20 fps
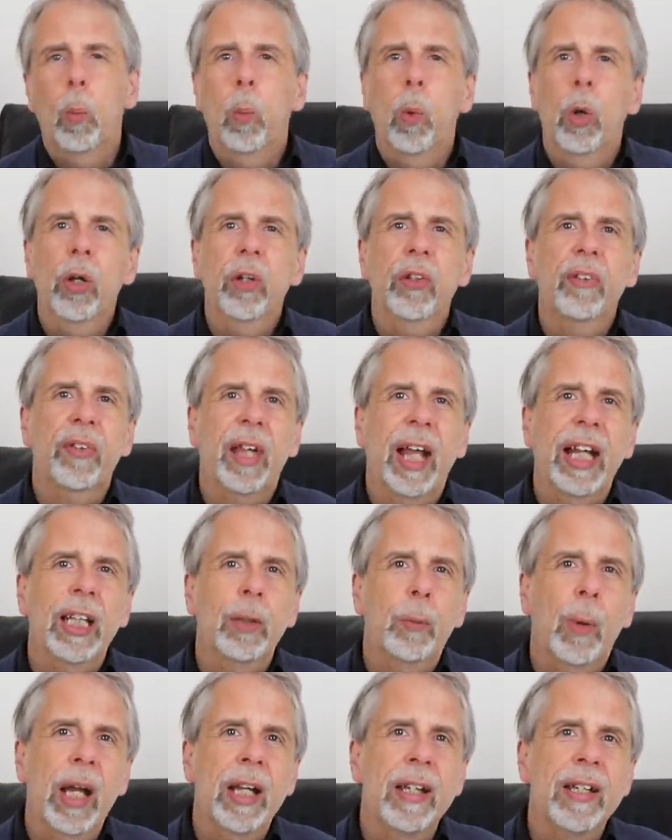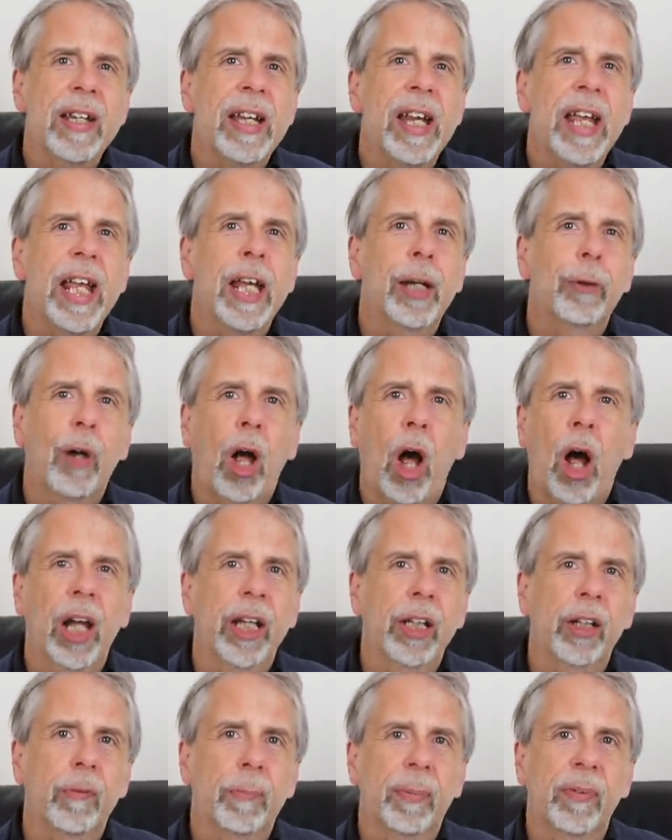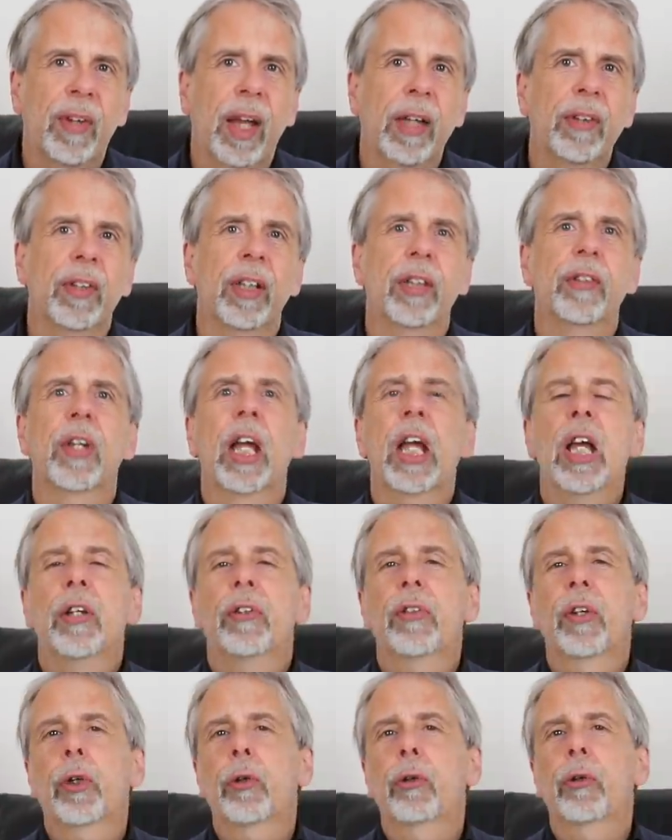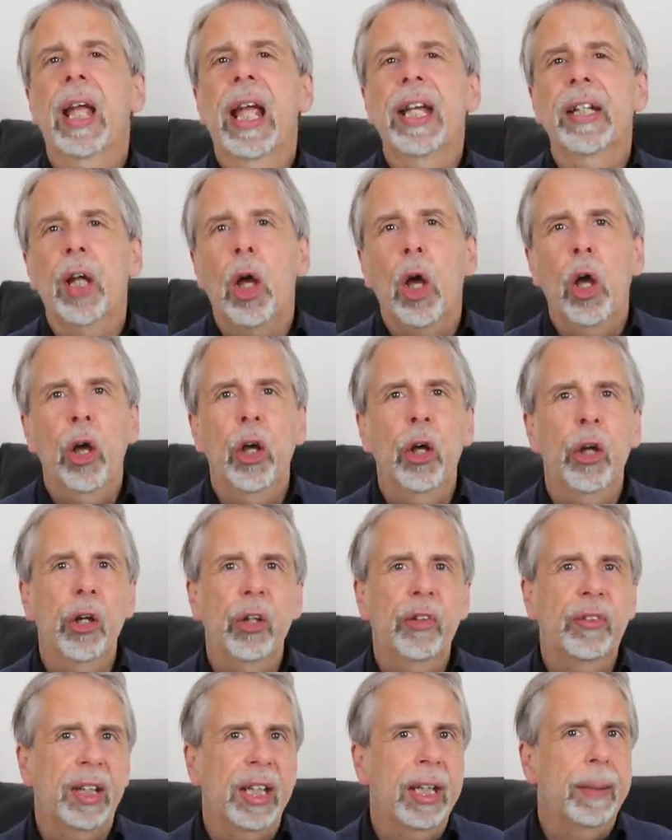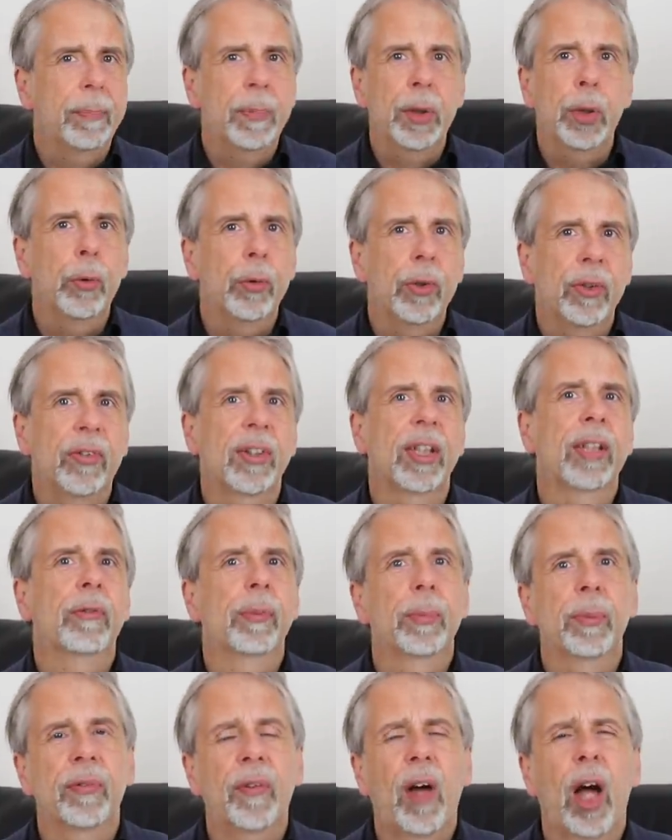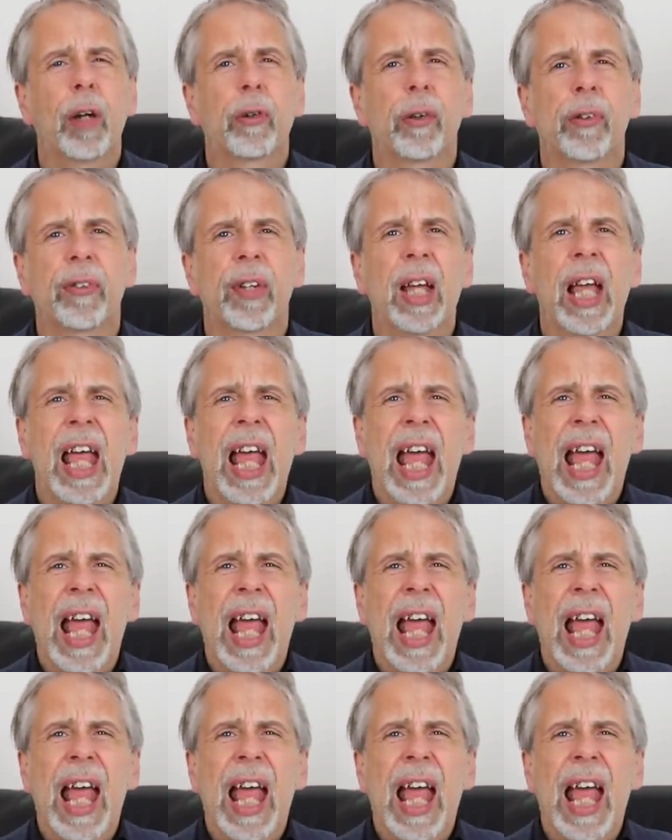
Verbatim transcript: weren't anywhere near a high enough percentage to create herd immunity from the virus,